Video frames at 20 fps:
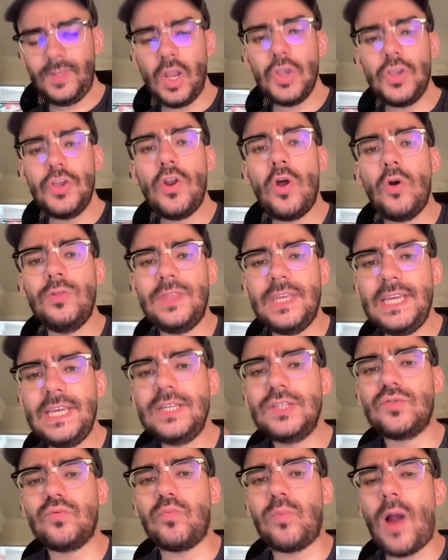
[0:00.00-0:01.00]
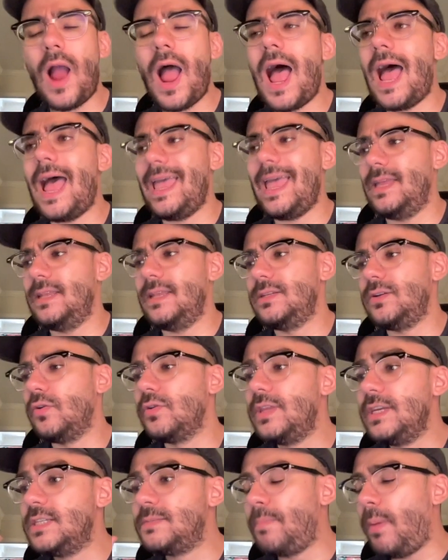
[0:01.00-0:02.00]
you know, these rides or
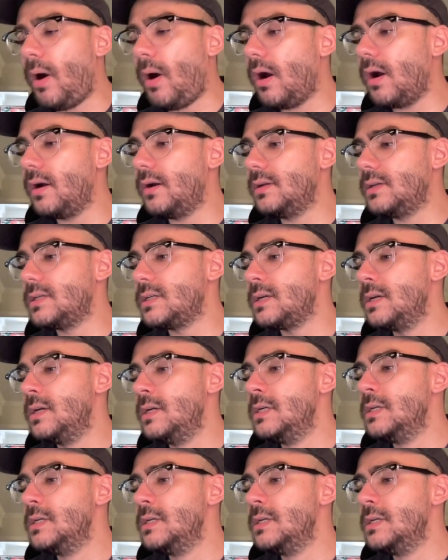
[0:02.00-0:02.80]
these parks